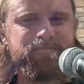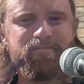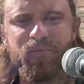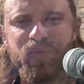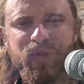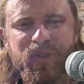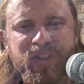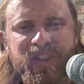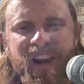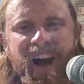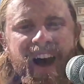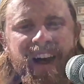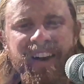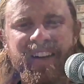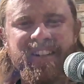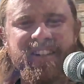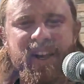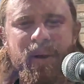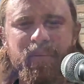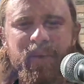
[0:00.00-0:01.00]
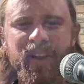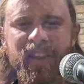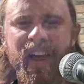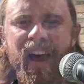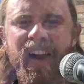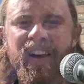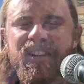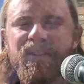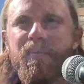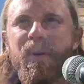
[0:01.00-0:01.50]
was not accepting
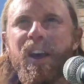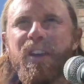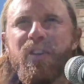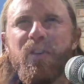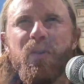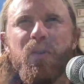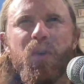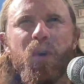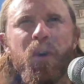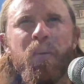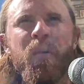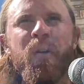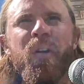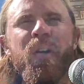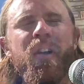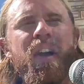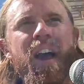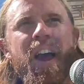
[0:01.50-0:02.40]
that as my new normal,